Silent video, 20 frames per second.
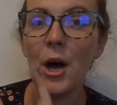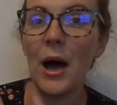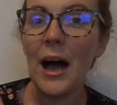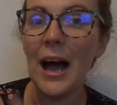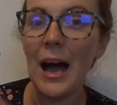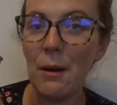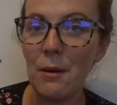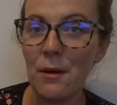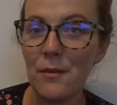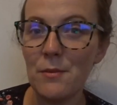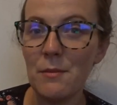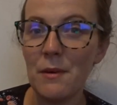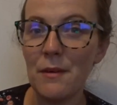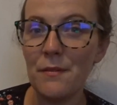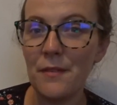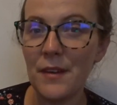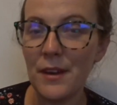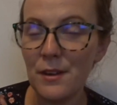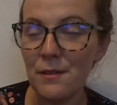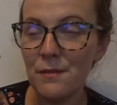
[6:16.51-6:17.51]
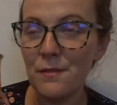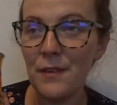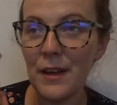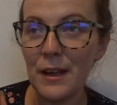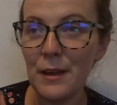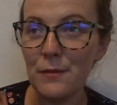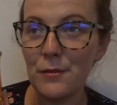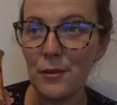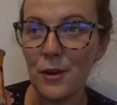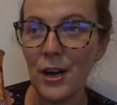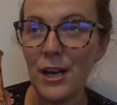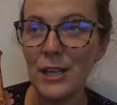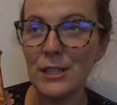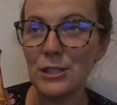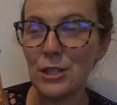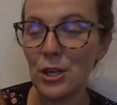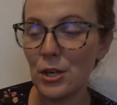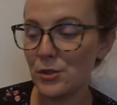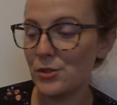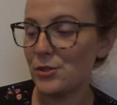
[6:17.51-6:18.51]
However, my firm favourite
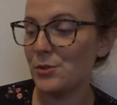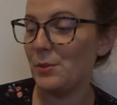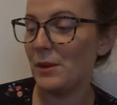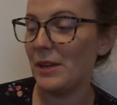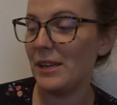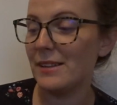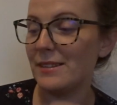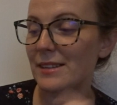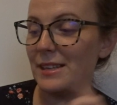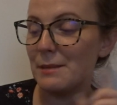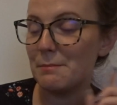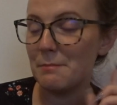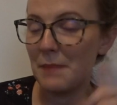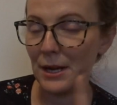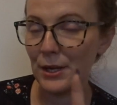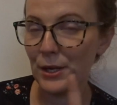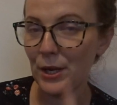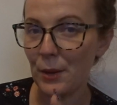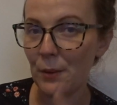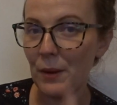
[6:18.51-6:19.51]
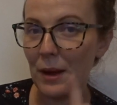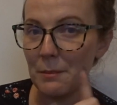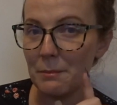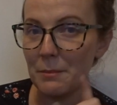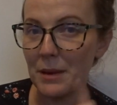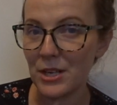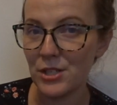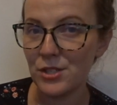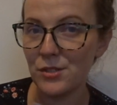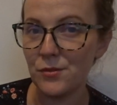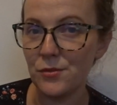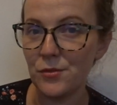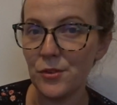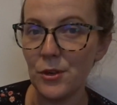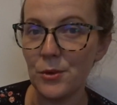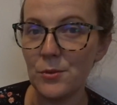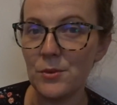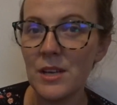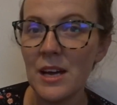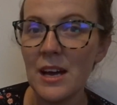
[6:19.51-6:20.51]
has got to be the mango and passion
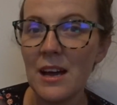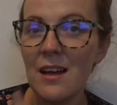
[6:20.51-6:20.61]
fruit.